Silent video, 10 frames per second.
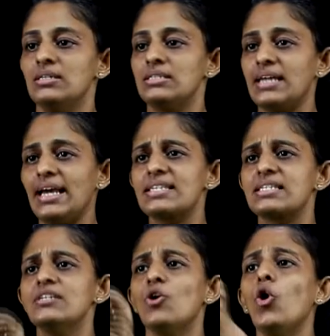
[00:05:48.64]
takes
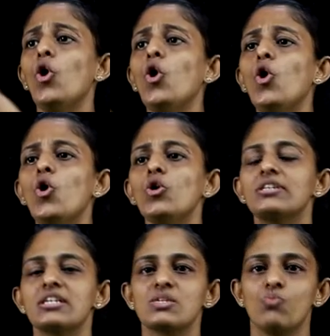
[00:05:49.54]
in all
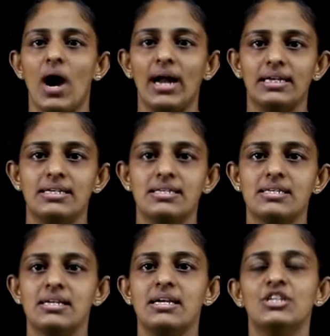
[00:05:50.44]
this violence.